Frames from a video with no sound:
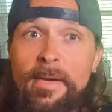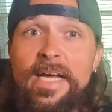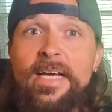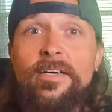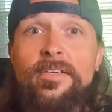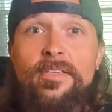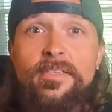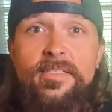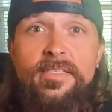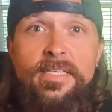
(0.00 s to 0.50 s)

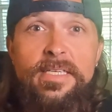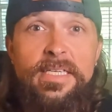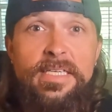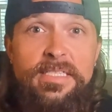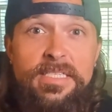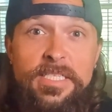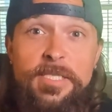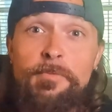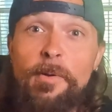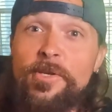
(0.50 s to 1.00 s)
males,
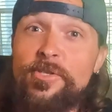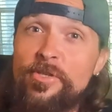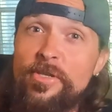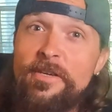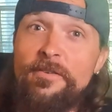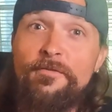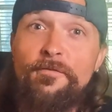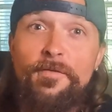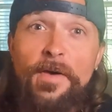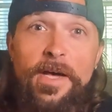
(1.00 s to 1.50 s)
it's
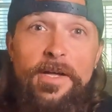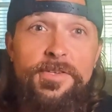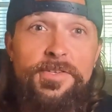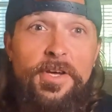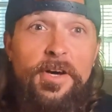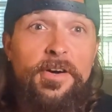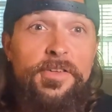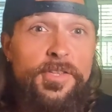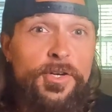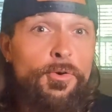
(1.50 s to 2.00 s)
especially
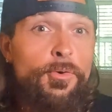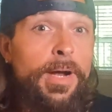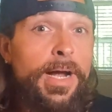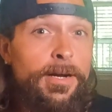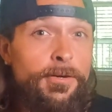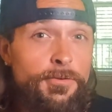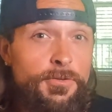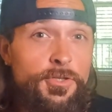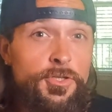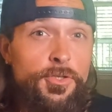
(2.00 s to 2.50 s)
felt on the
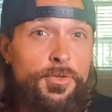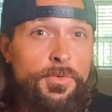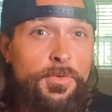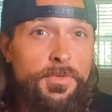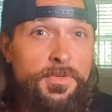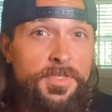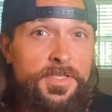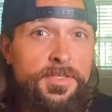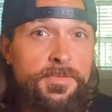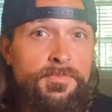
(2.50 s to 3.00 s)
crown
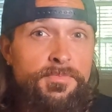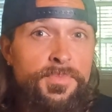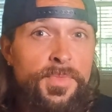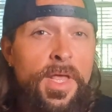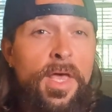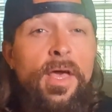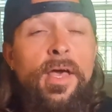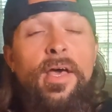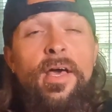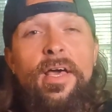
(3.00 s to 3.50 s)
jewels.
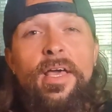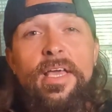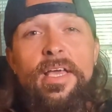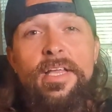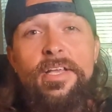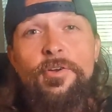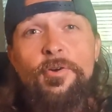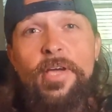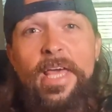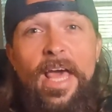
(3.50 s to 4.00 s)

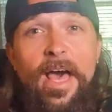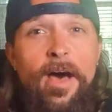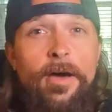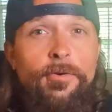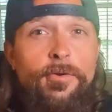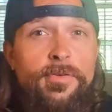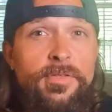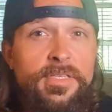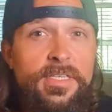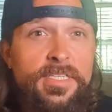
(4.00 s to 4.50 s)
And you'll
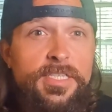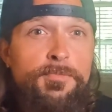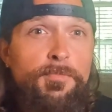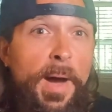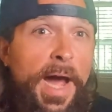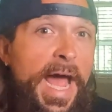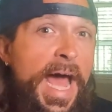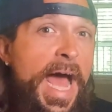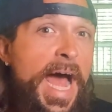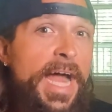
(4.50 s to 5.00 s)
counter this
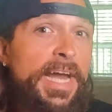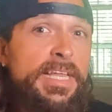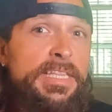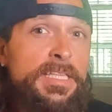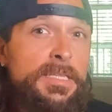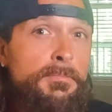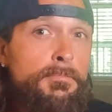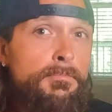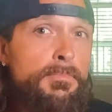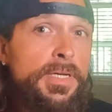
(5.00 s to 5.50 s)
by
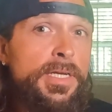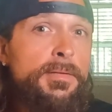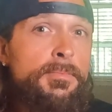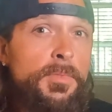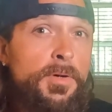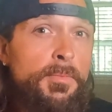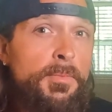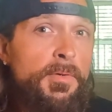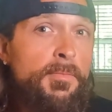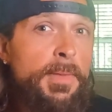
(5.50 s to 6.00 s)
adding the
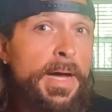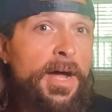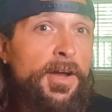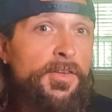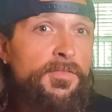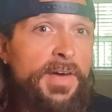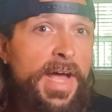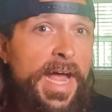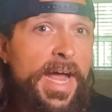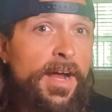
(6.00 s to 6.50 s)
minimum
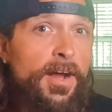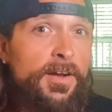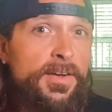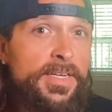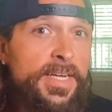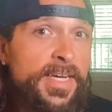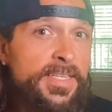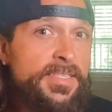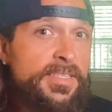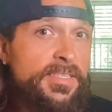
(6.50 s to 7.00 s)
amount of air
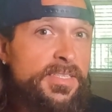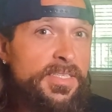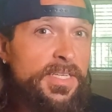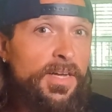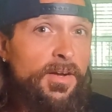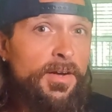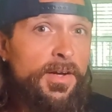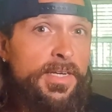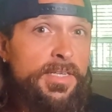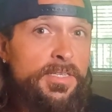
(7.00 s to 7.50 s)

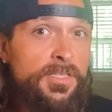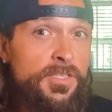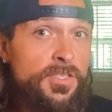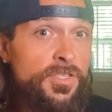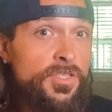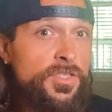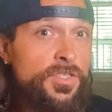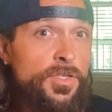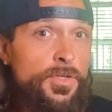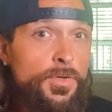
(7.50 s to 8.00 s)
necessary to the
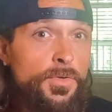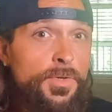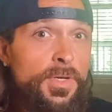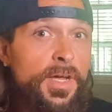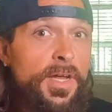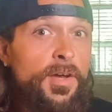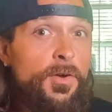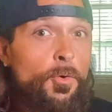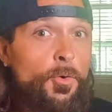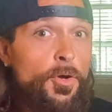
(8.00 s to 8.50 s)

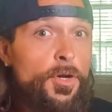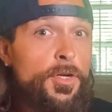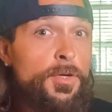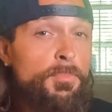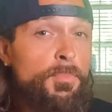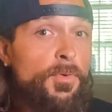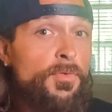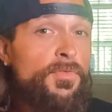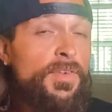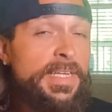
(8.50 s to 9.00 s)
suit in order to
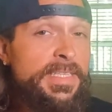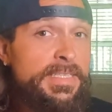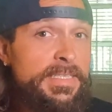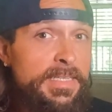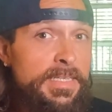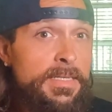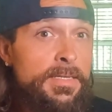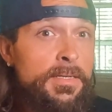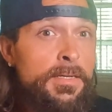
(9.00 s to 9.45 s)
prevent it